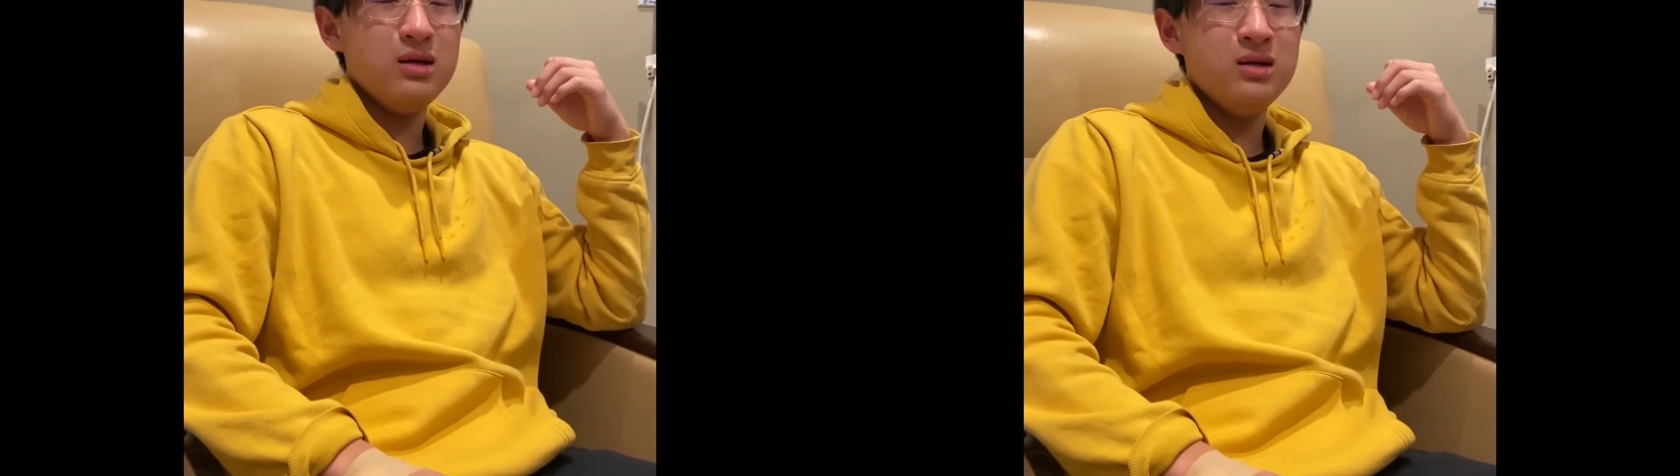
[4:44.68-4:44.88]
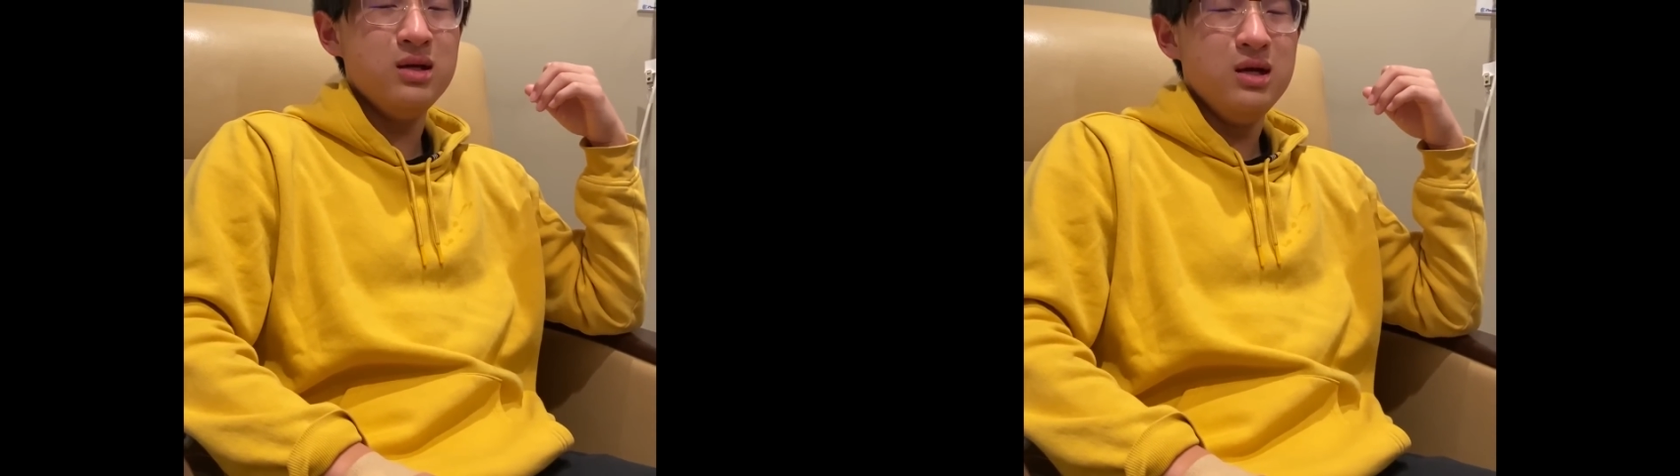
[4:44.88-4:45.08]

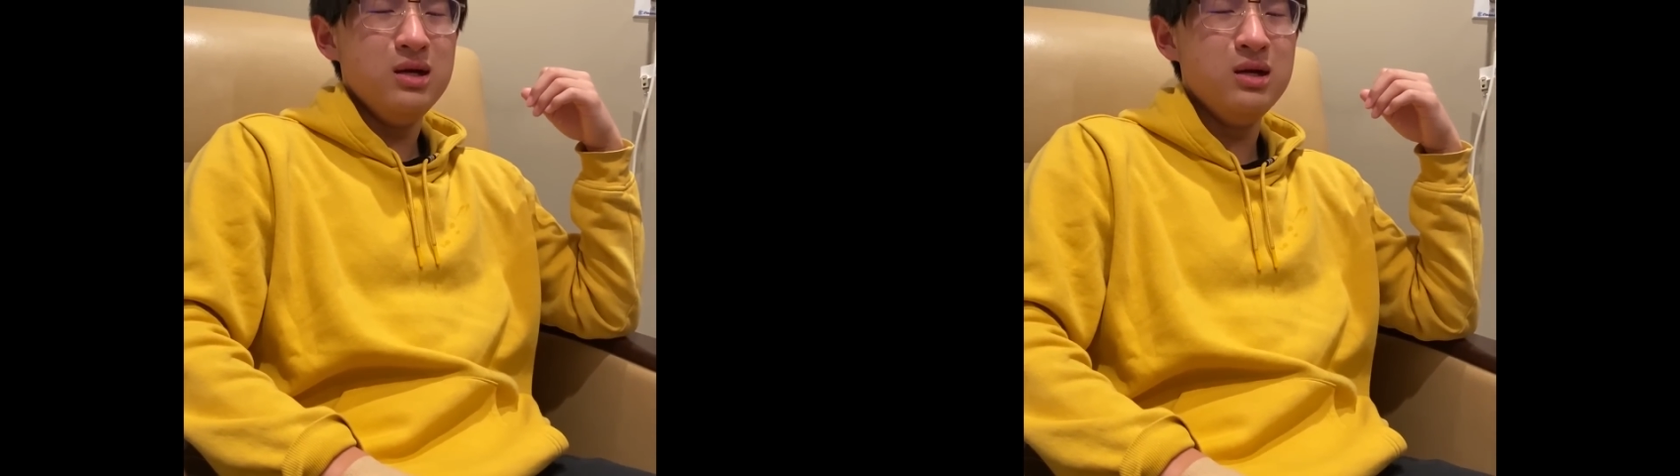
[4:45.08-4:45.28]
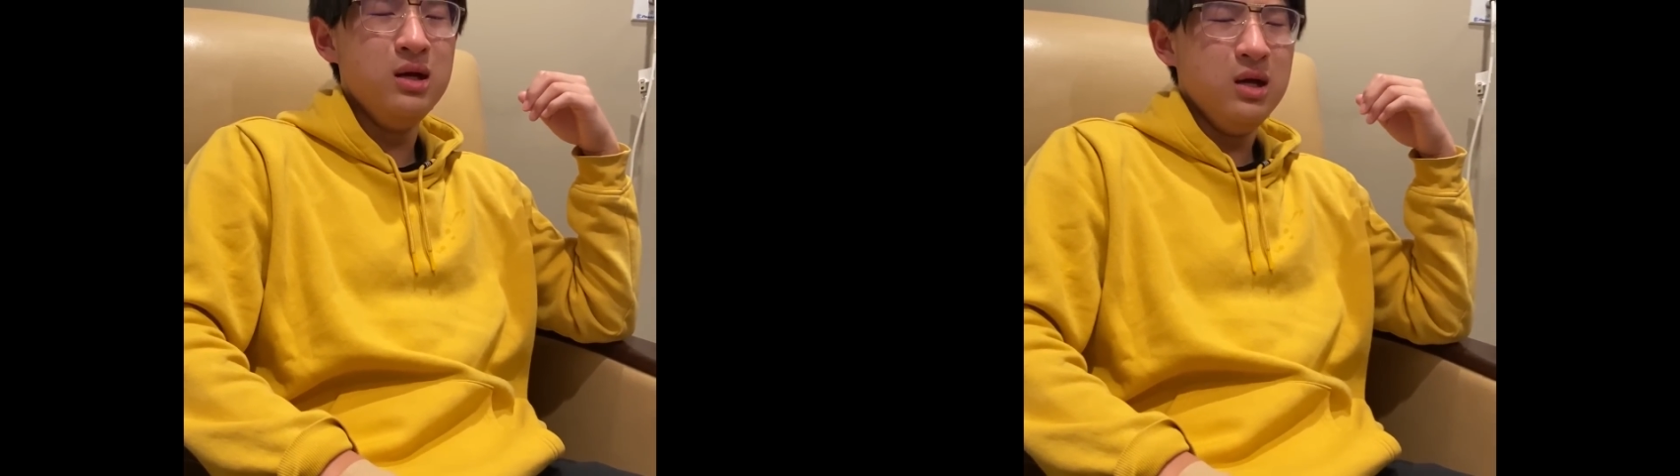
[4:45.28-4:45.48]

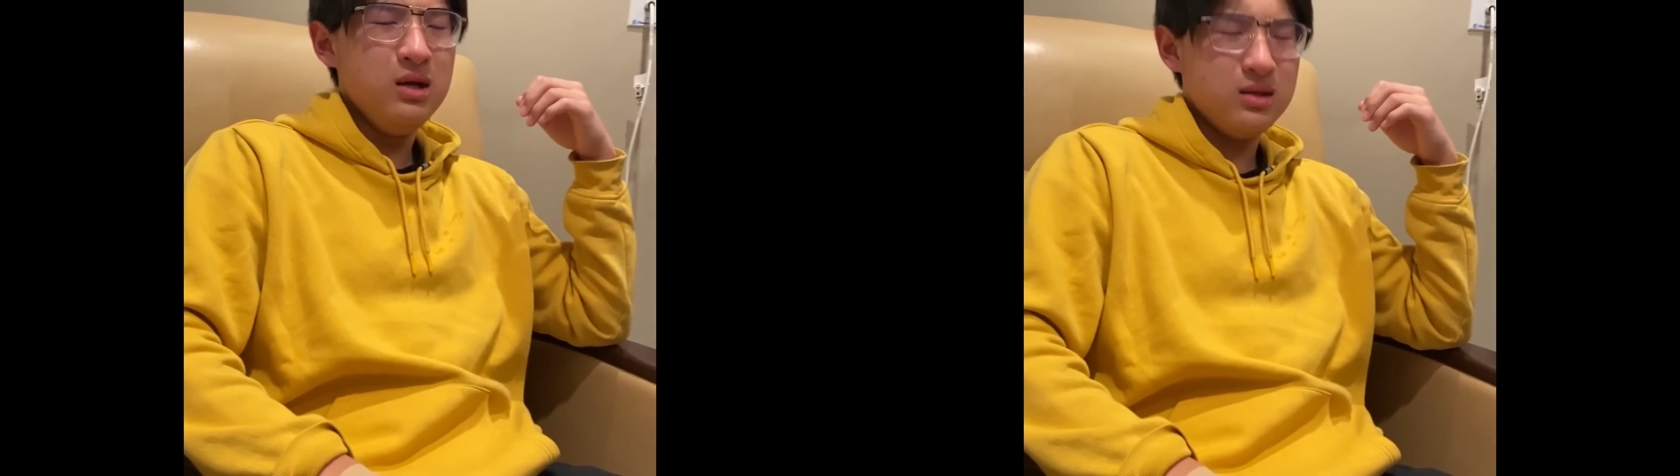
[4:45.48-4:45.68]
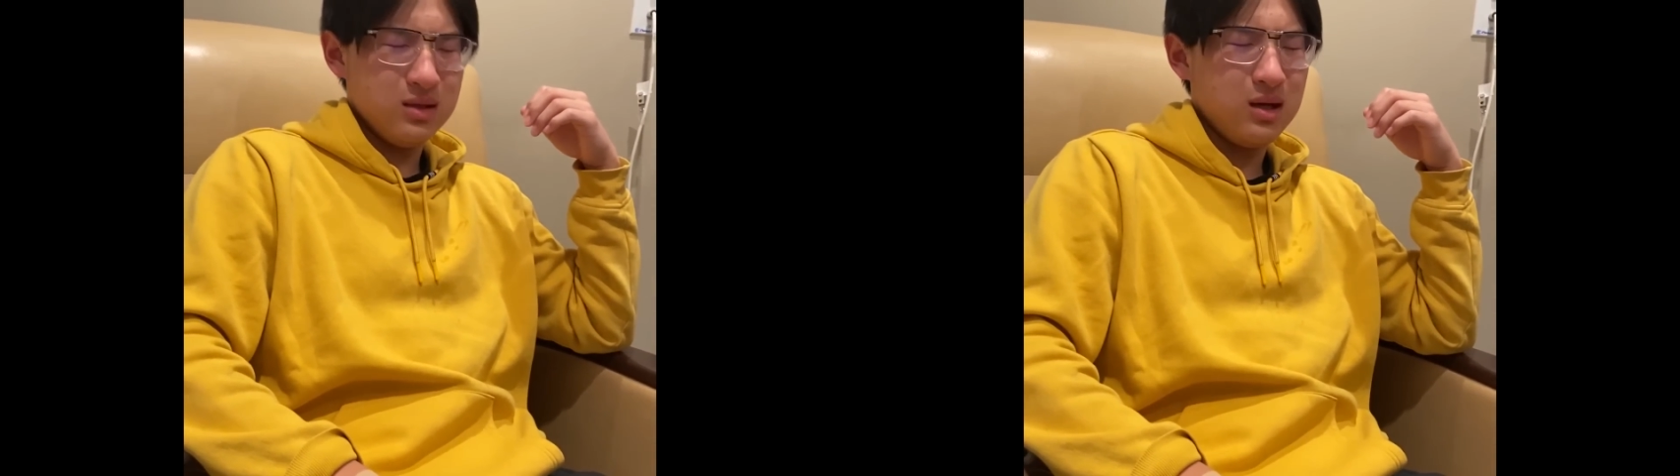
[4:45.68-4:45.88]
Yes, you
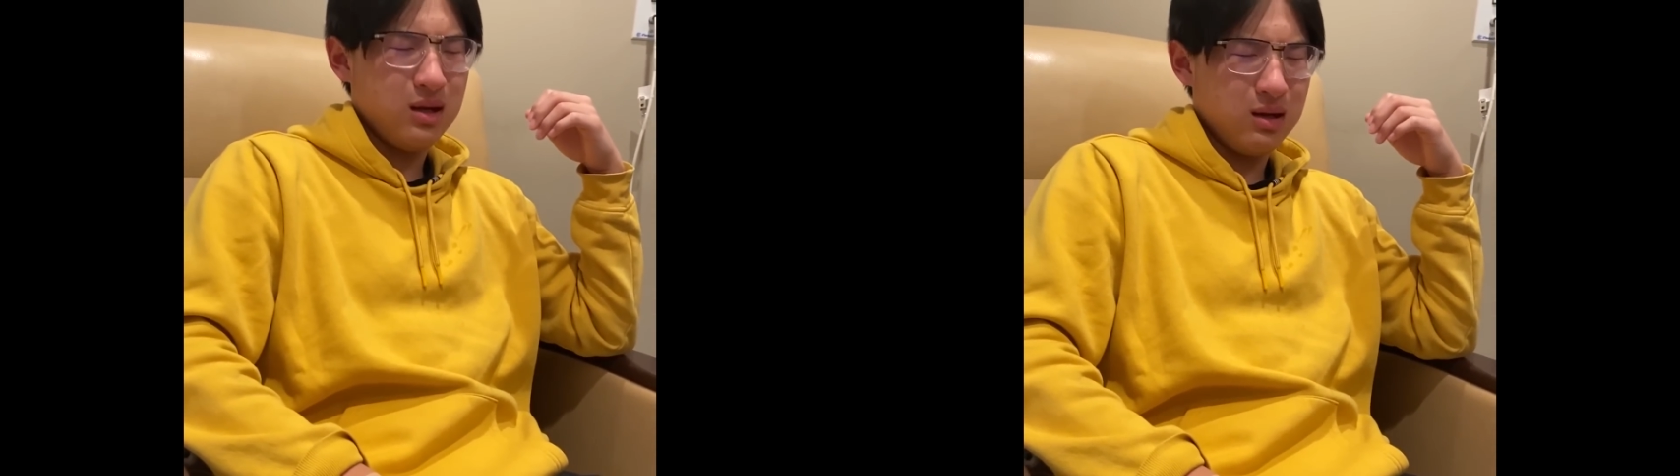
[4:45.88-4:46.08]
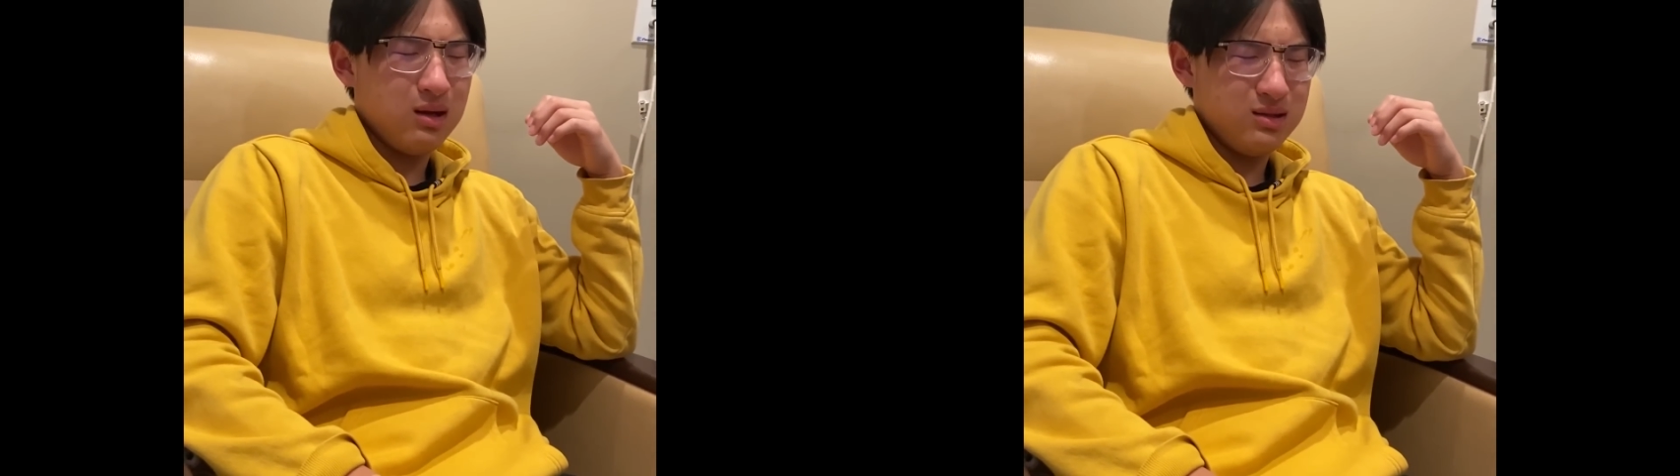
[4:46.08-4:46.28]
got
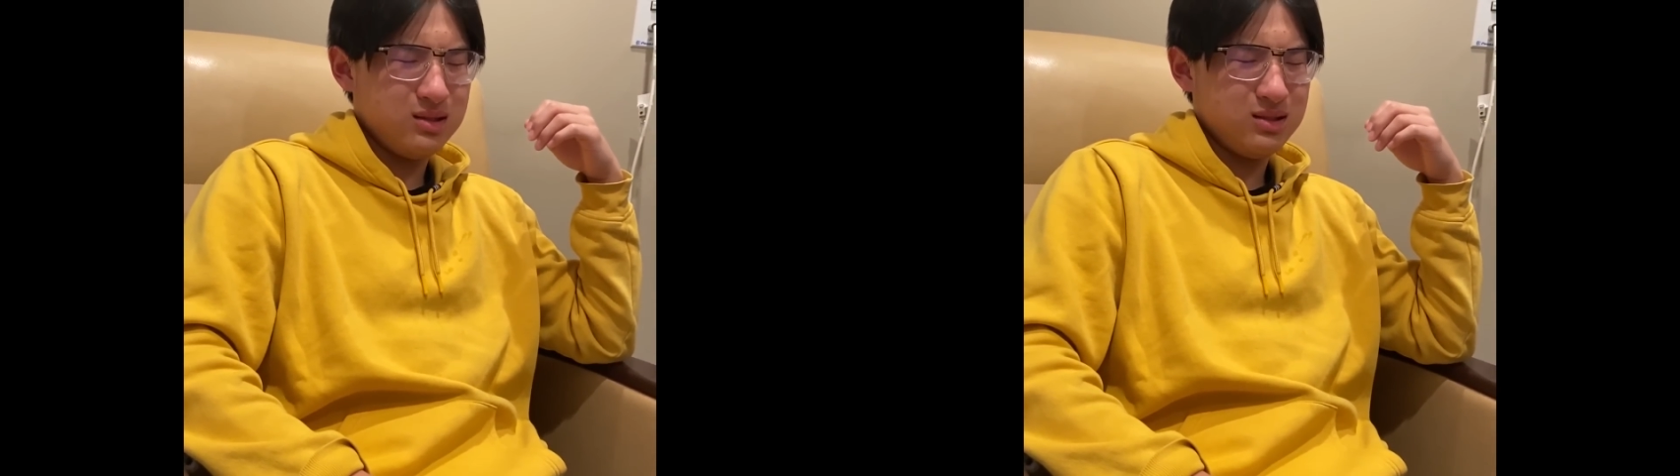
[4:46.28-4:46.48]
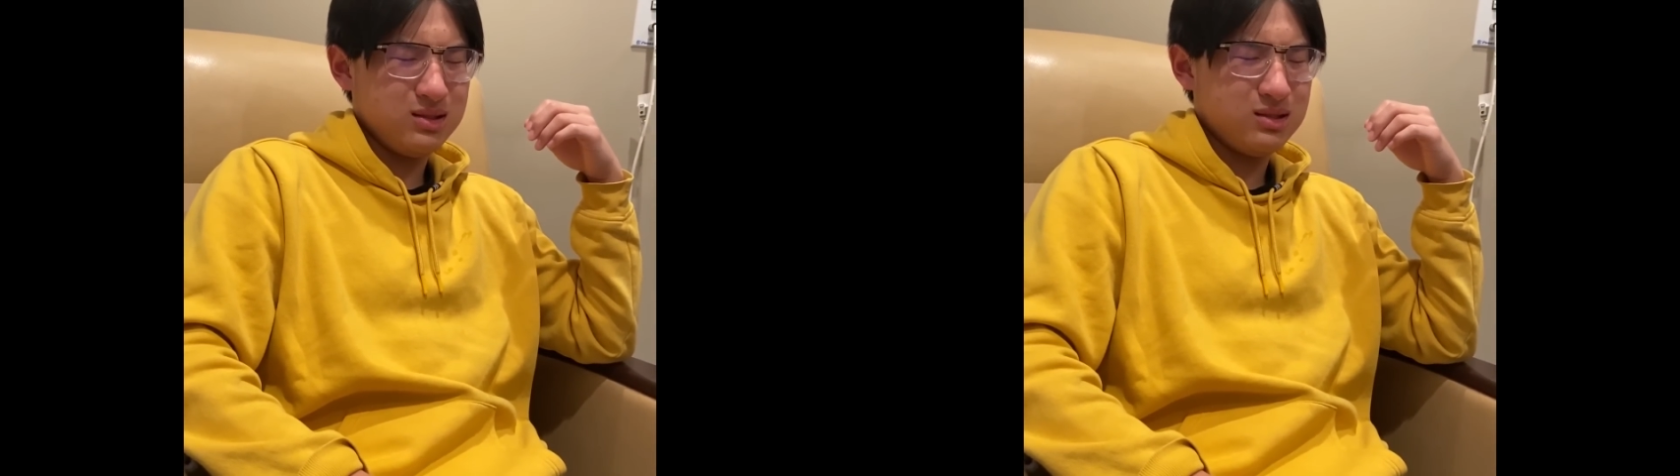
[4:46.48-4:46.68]

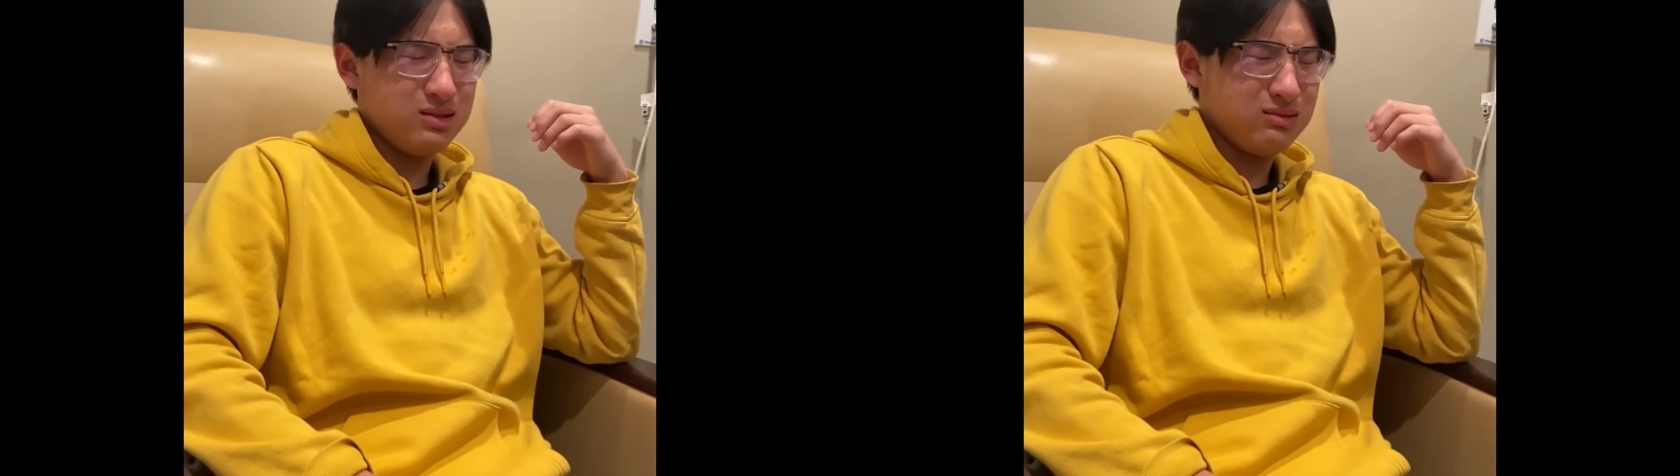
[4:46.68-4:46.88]
in.